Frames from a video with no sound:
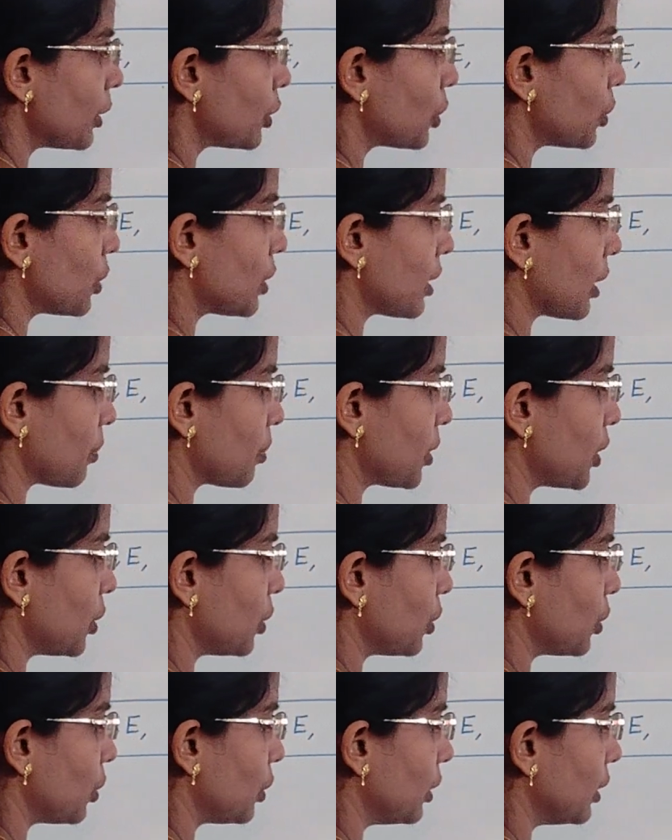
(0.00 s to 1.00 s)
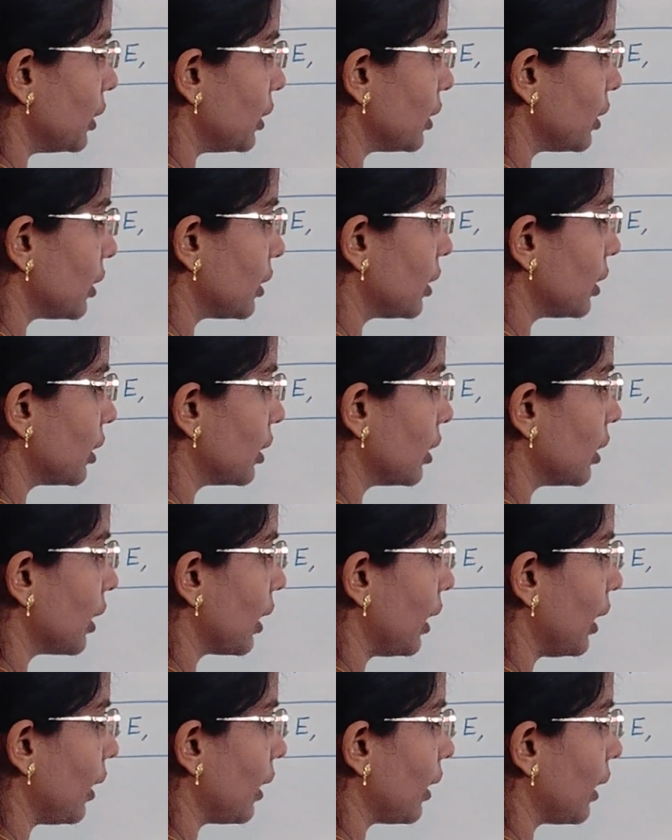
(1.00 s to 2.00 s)
I should substitute this.
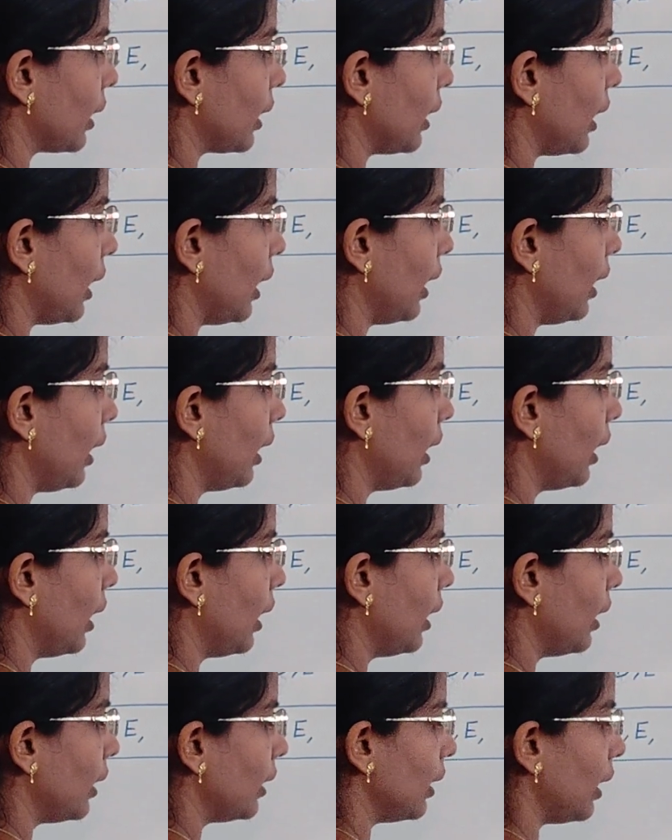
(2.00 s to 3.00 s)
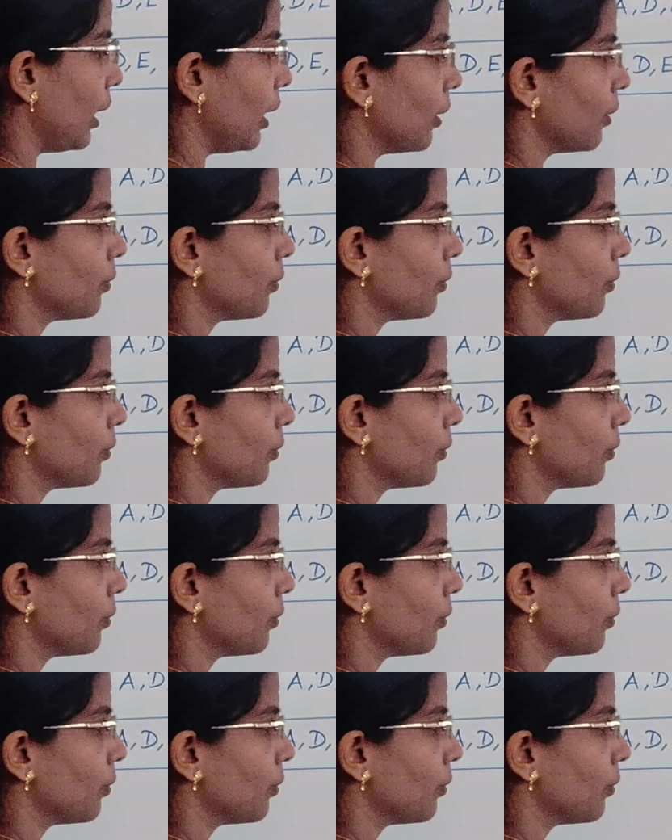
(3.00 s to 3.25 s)
Right, A.